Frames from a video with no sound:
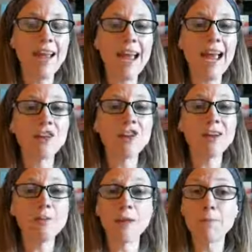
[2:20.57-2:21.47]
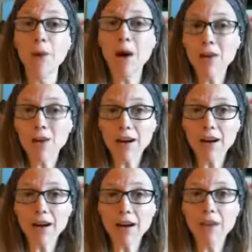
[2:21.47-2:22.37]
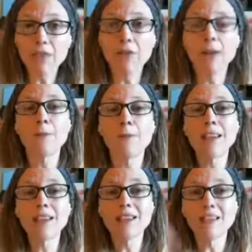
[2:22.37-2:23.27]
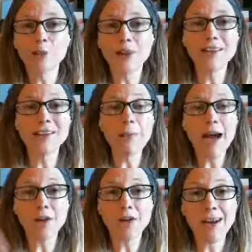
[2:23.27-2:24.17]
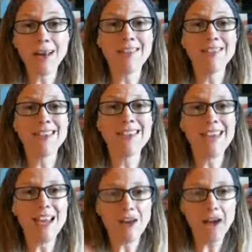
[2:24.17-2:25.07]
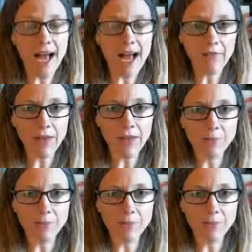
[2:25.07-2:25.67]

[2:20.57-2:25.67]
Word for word: And you could be part of the experience and patterning that they are having